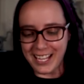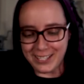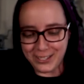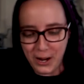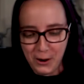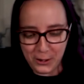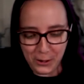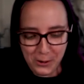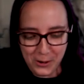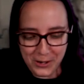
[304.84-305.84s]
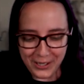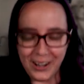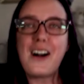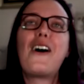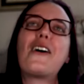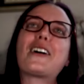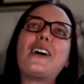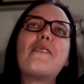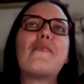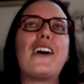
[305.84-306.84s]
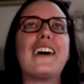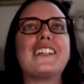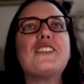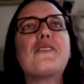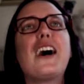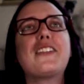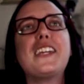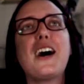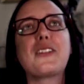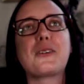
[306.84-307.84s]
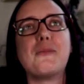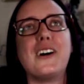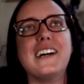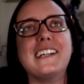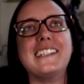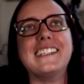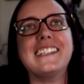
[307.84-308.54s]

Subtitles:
That's so cool. Oh, come on. You got the other one.